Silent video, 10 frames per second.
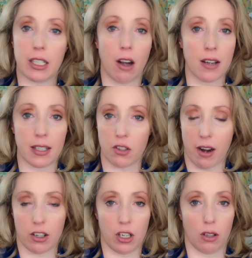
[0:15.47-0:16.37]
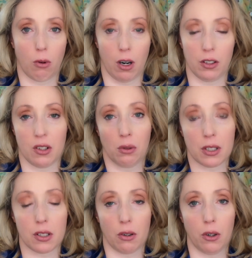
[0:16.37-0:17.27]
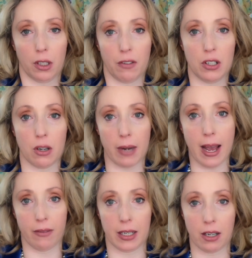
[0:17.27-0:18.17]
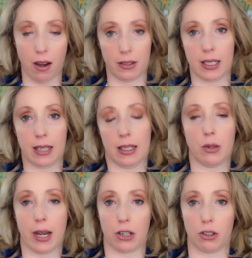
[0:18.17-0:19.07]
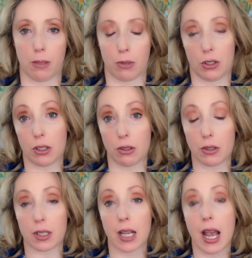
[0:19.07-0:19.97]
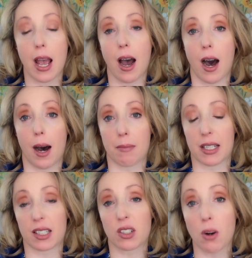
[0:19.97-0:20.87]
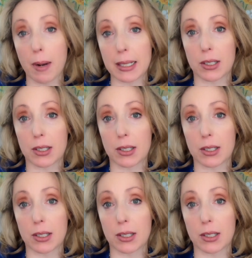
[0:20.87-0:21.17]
content strategy in the world is only so good if you don't have any content that you actually produce that's going